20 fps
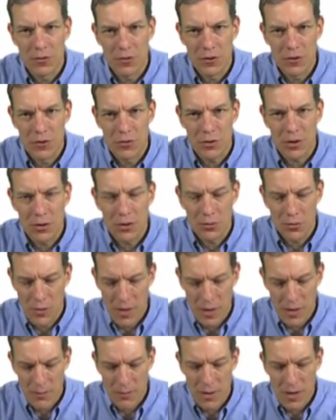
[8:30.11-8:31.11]
construct the
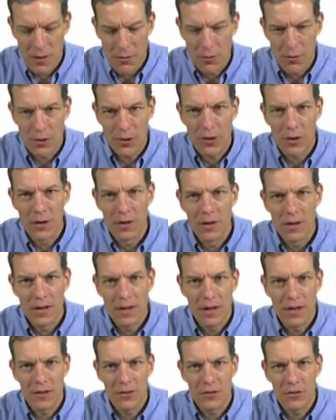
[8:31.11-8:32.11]
random network
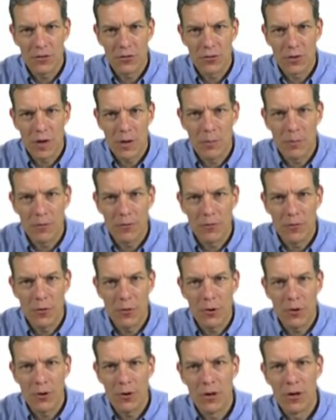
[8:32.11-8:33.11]
as described
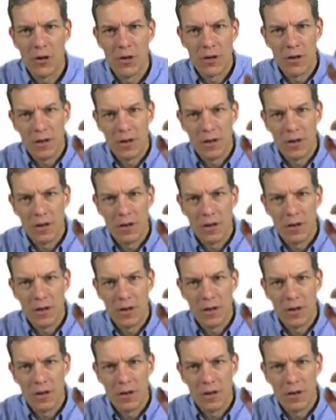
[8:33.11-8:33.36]
before,